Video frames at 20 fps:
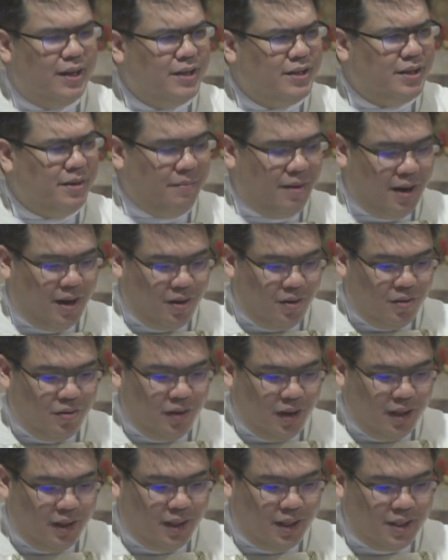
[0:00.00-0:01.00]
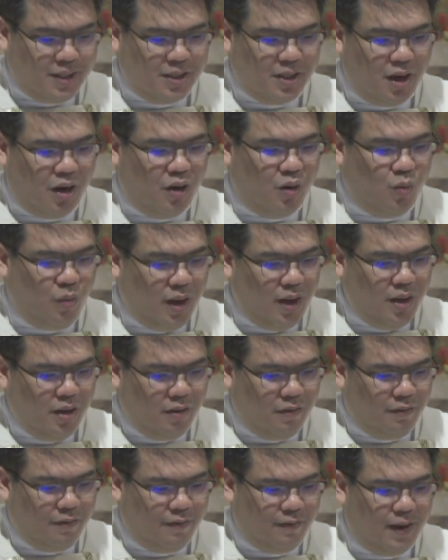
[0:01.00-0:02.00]
Somehow, it is our
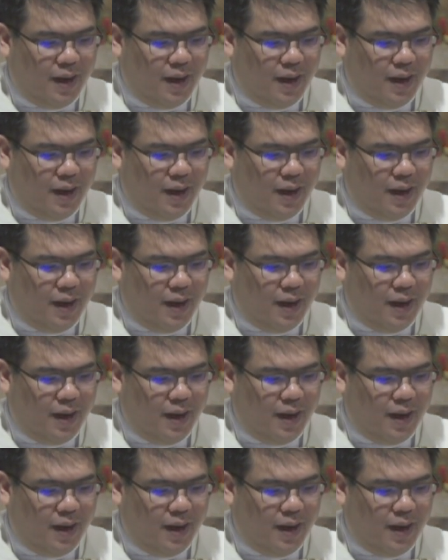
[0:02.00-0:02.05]
way of